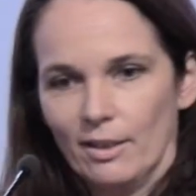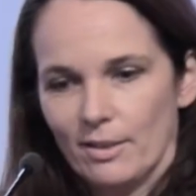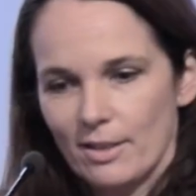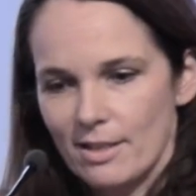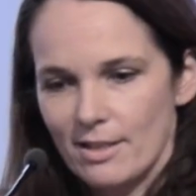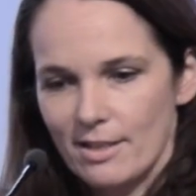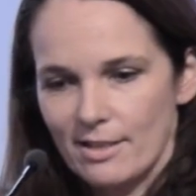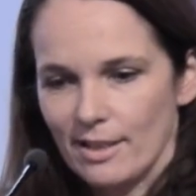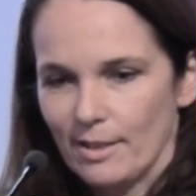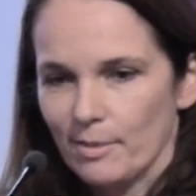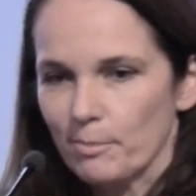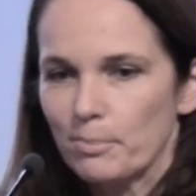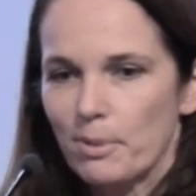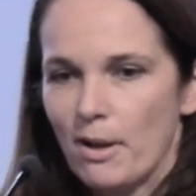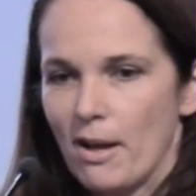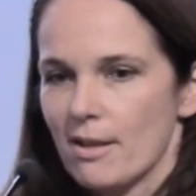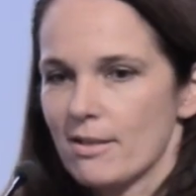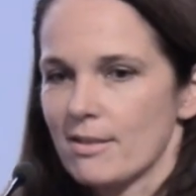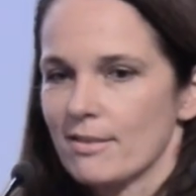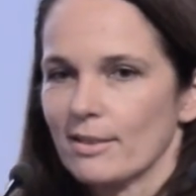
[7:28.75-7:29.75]
This is a
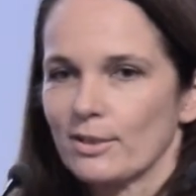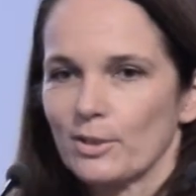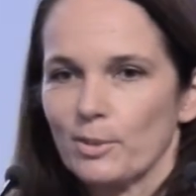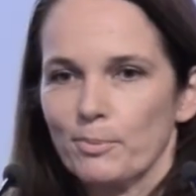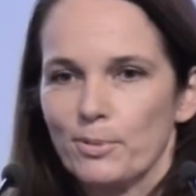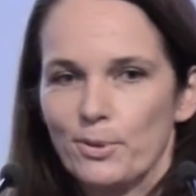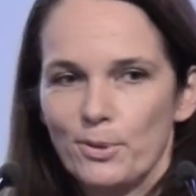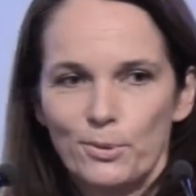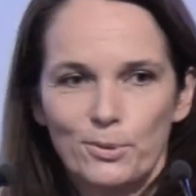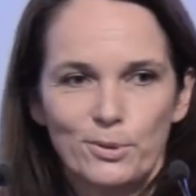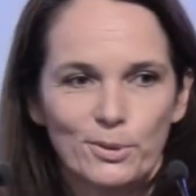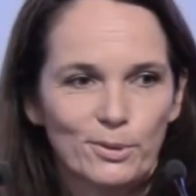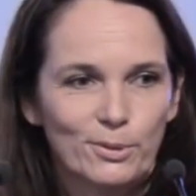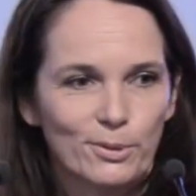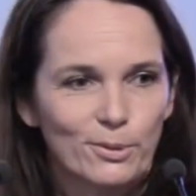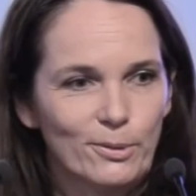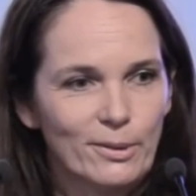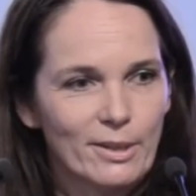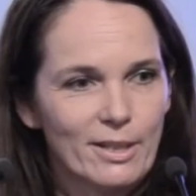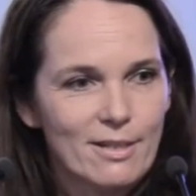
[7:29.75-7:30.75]
personal computer,
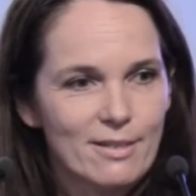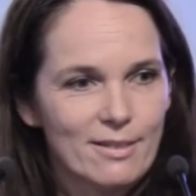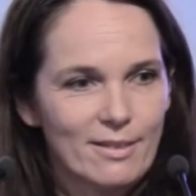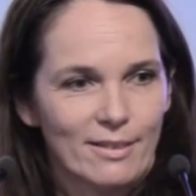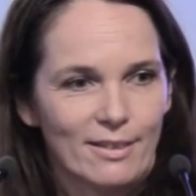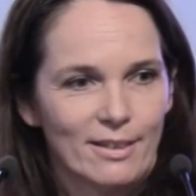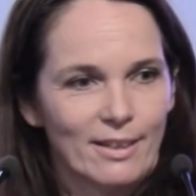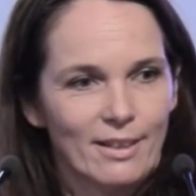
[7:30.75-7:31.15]
or it's